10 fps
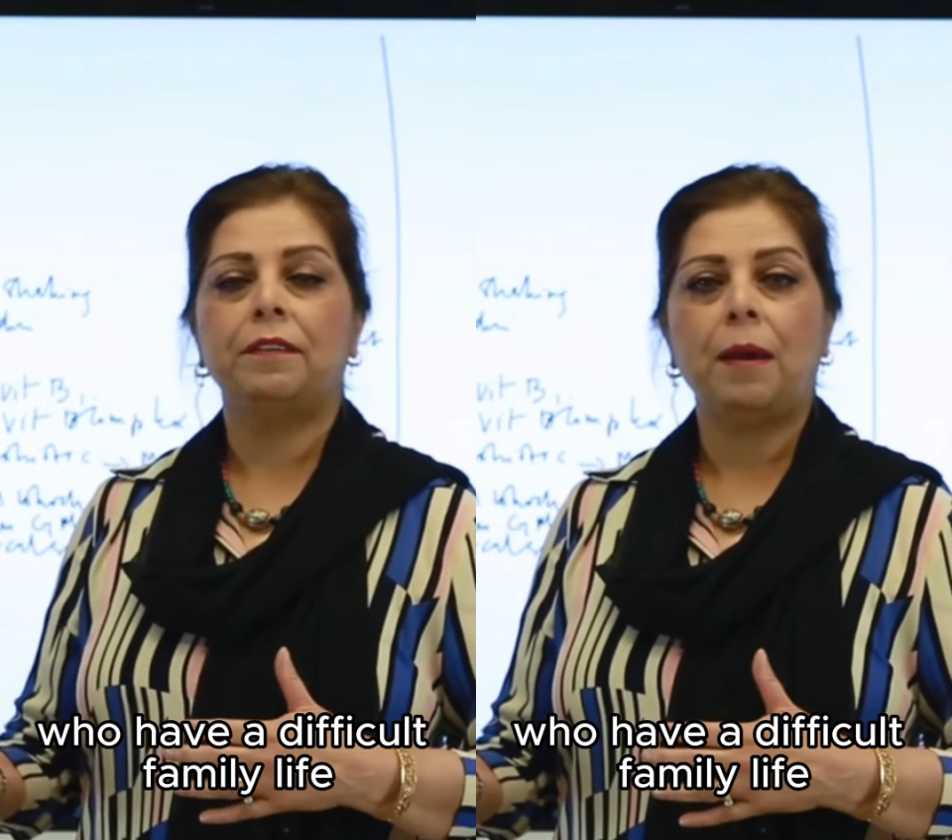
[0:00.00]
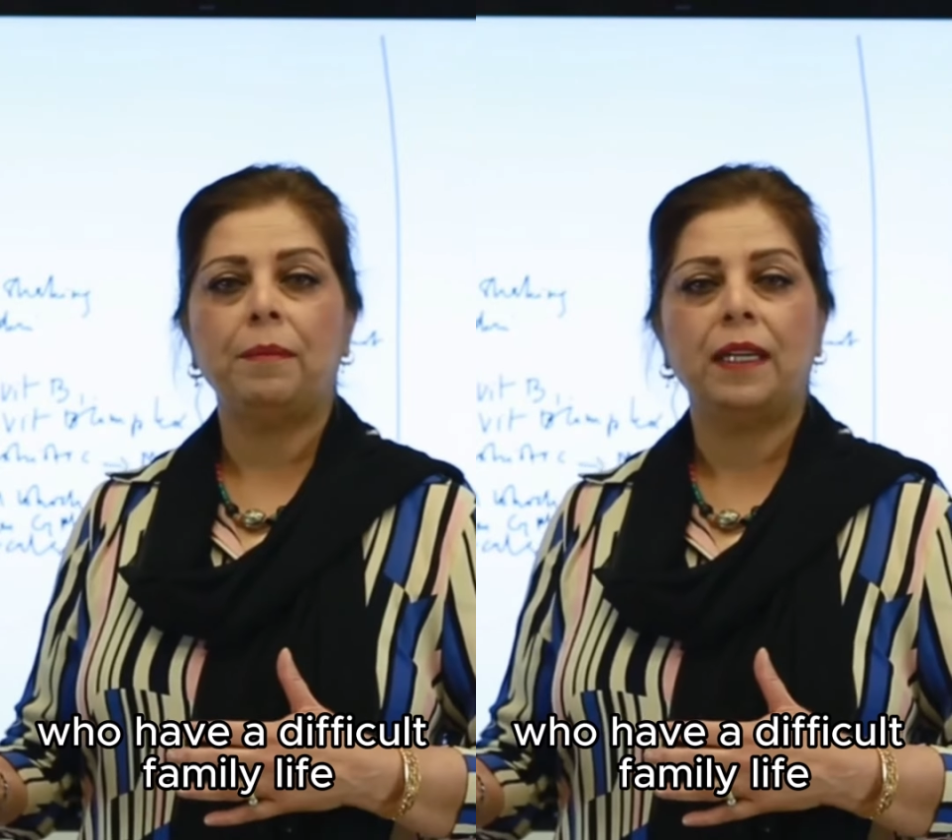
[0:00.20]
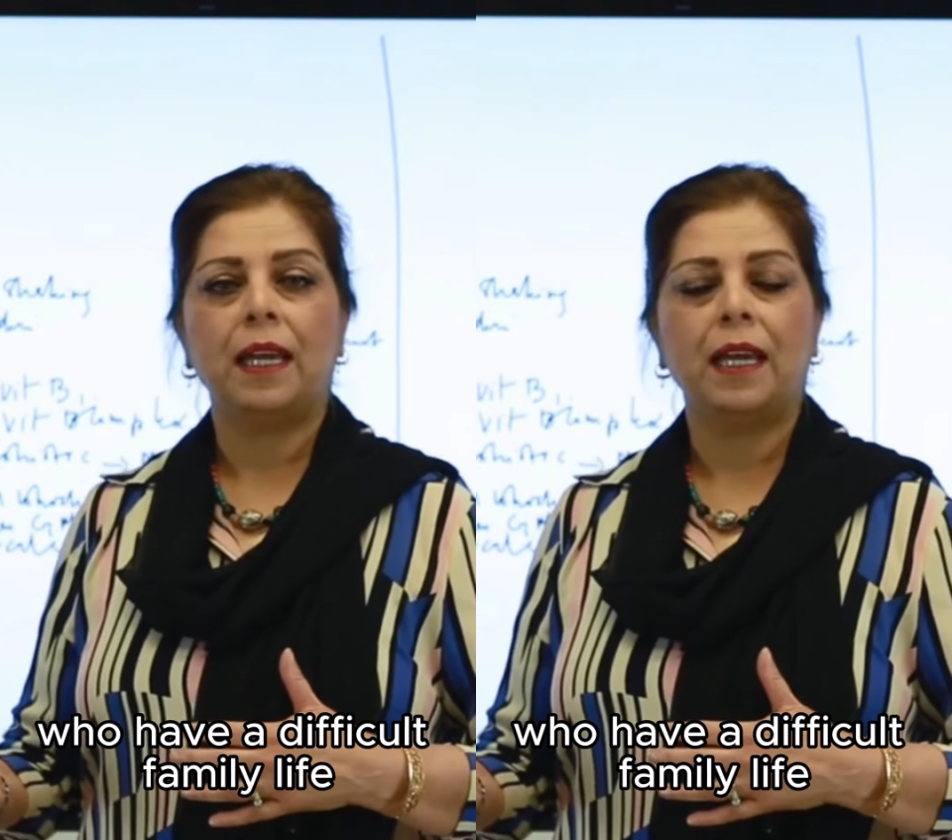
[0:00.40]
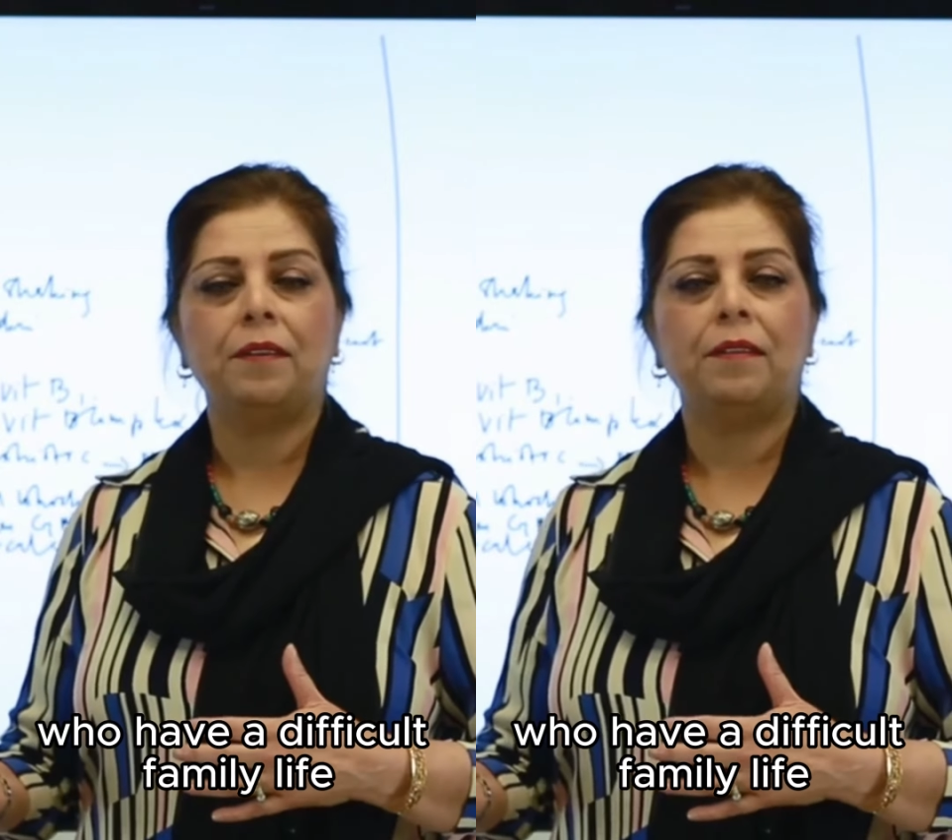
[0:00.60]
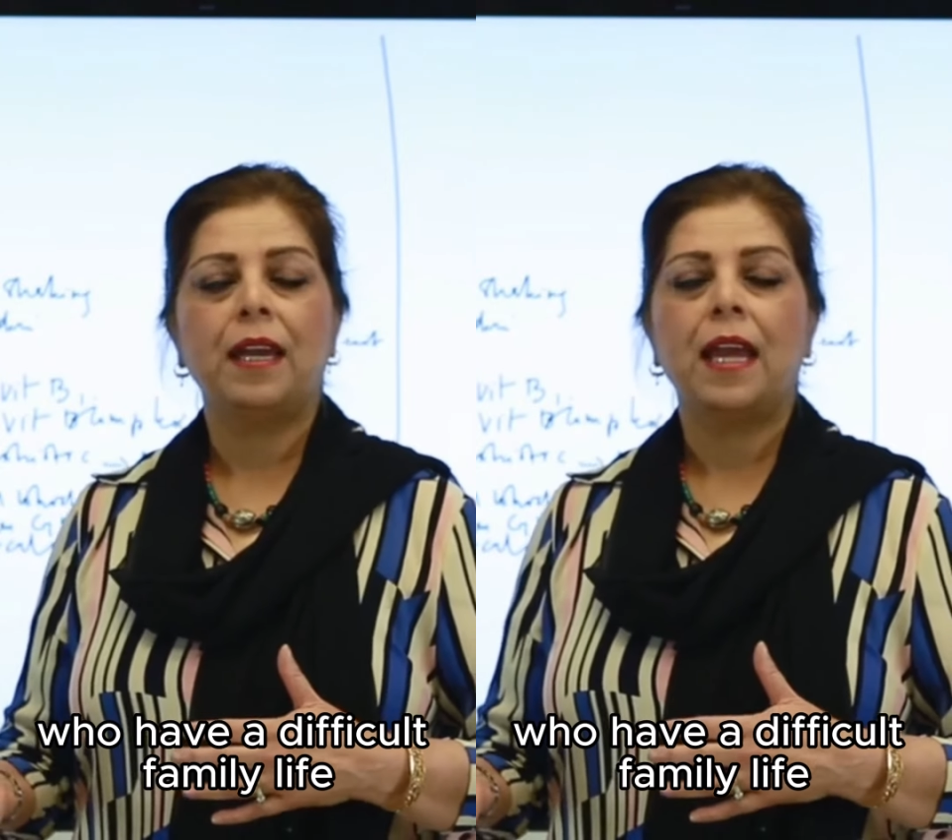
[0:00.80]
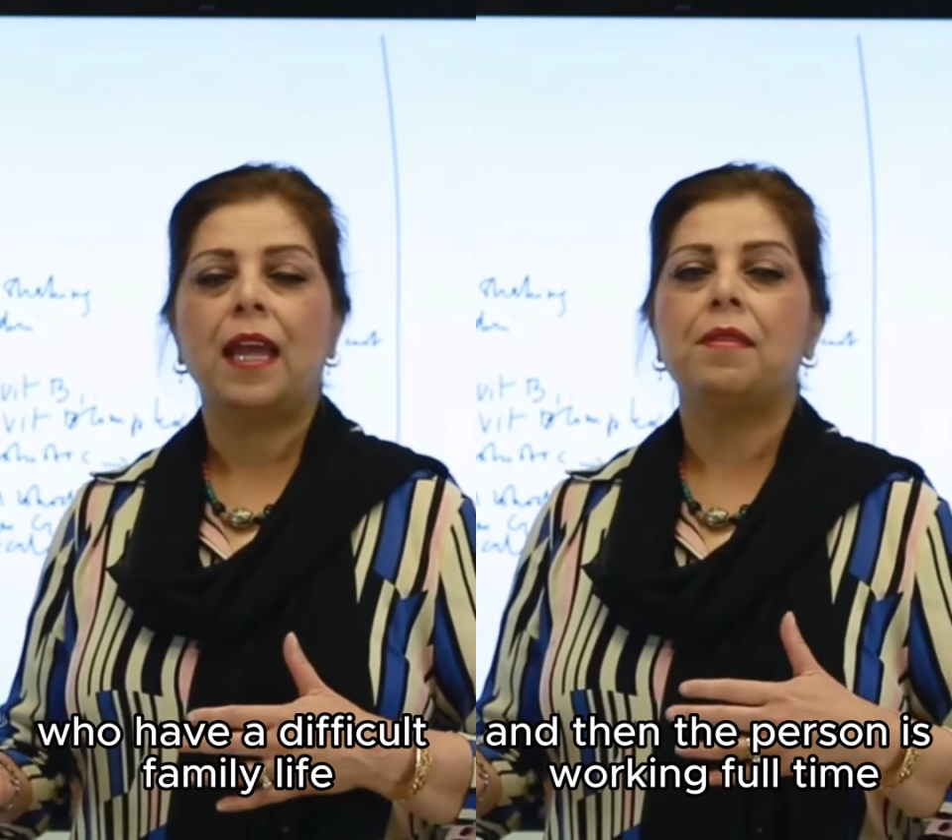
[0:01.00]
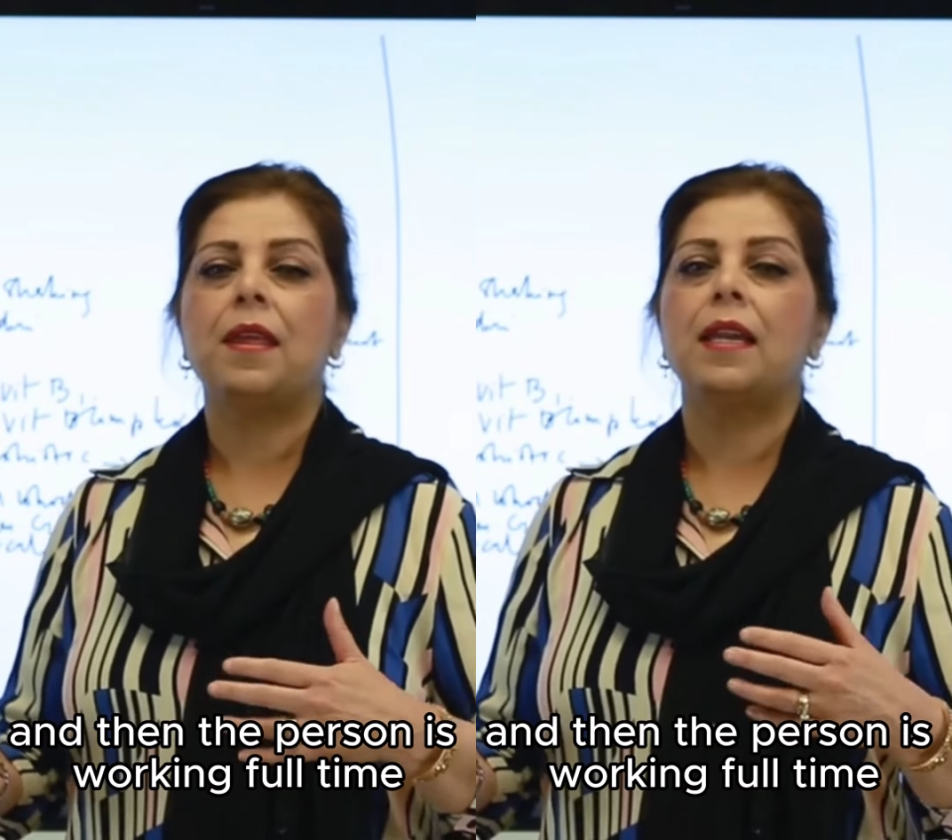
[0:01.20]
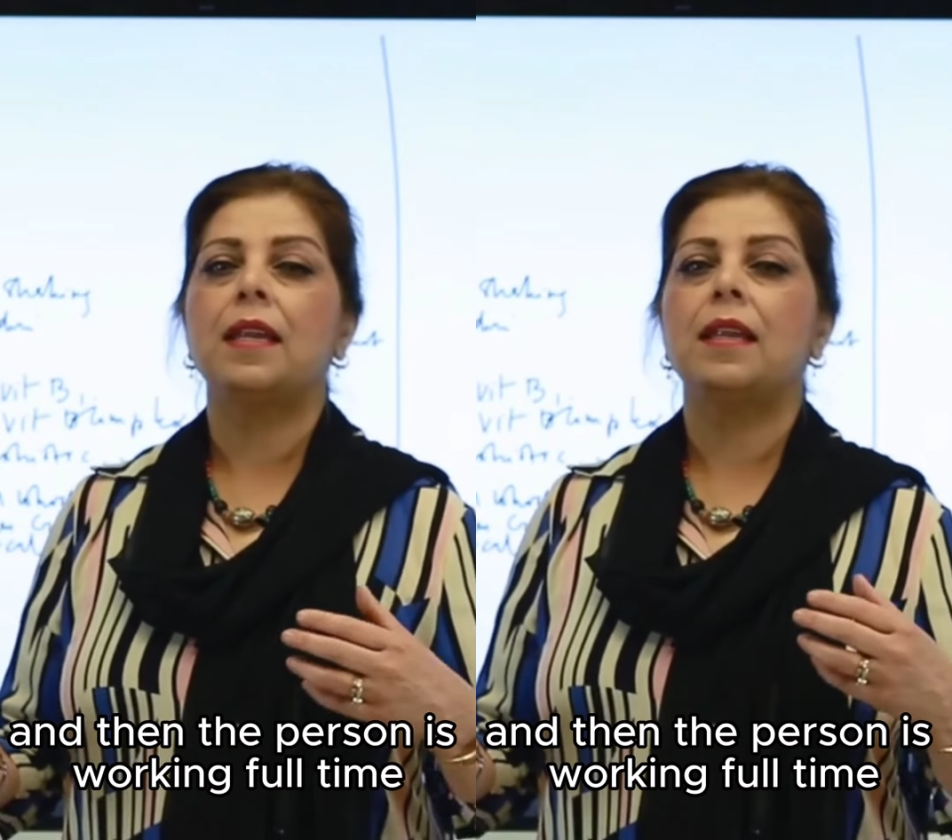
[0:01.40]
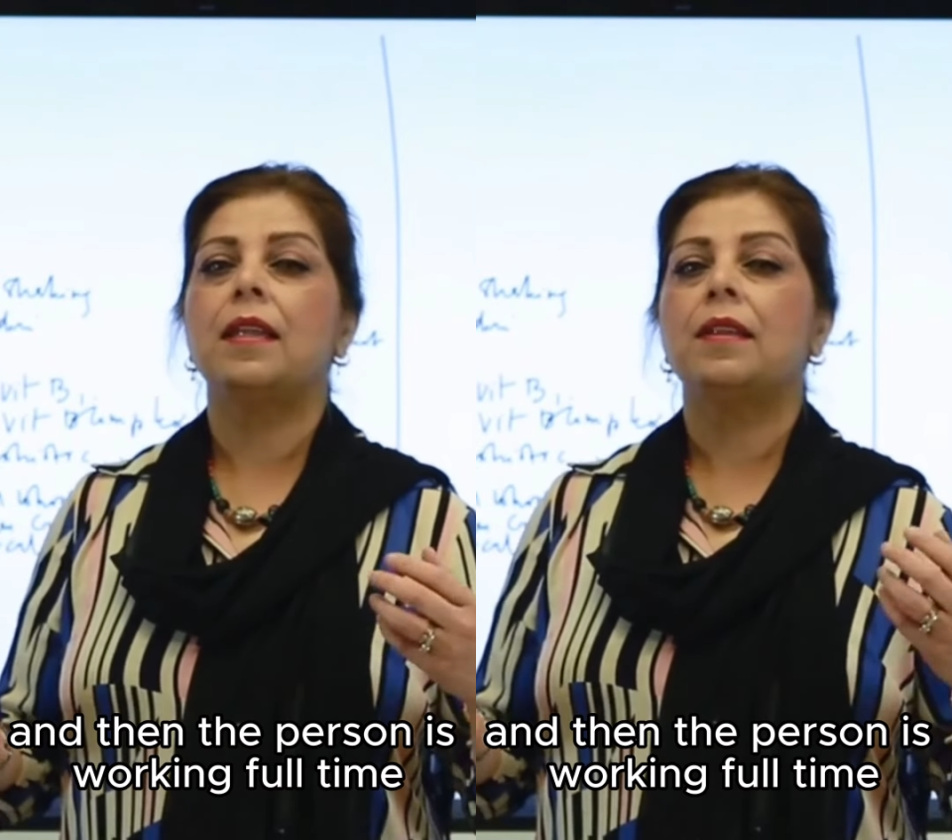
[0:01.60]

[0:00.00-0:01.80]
family life and then